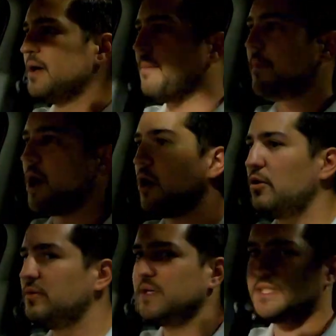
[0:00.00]
My
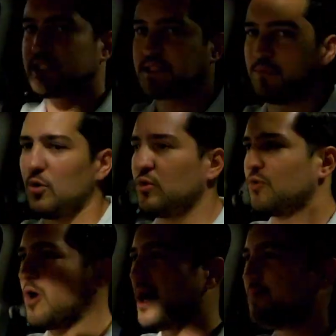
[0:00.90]
only small
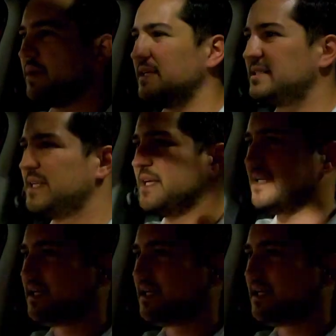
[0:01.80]
gripe is that